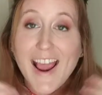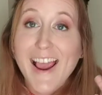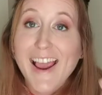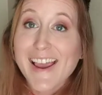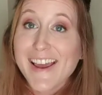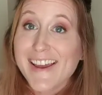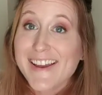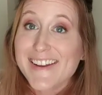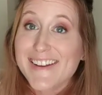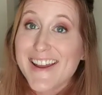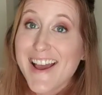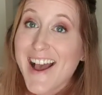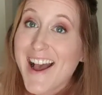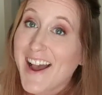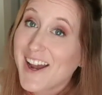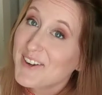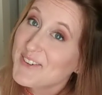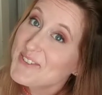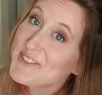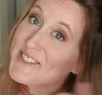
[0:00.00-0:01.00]
and
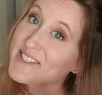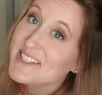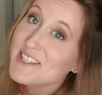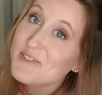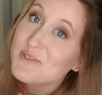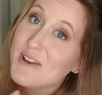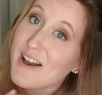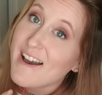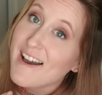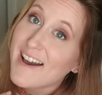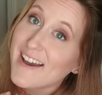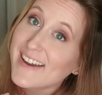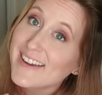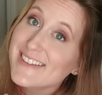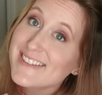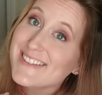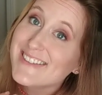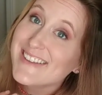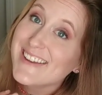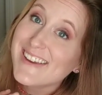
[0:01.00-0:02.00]
I will see you
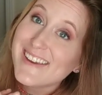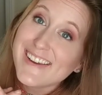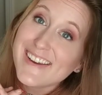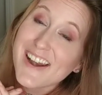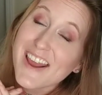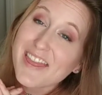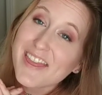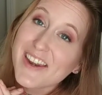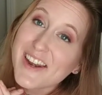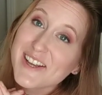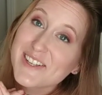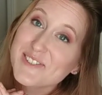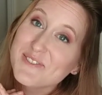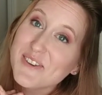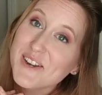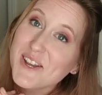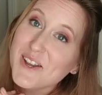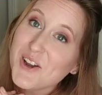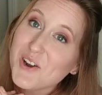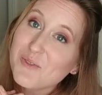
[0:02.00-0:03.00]
guys in the next
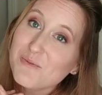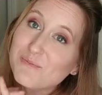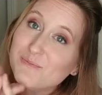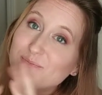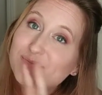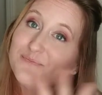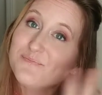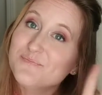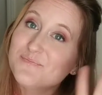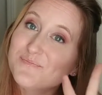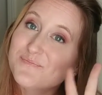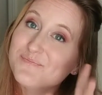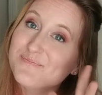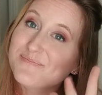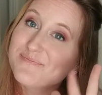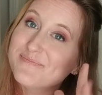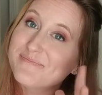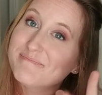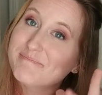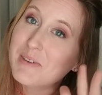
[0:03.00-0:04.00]
video.
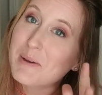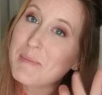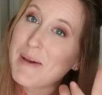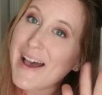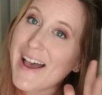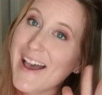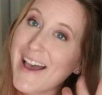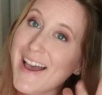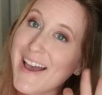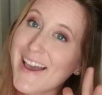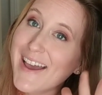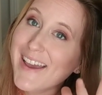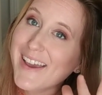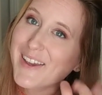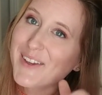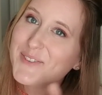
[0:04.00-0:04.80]
Bye-bye.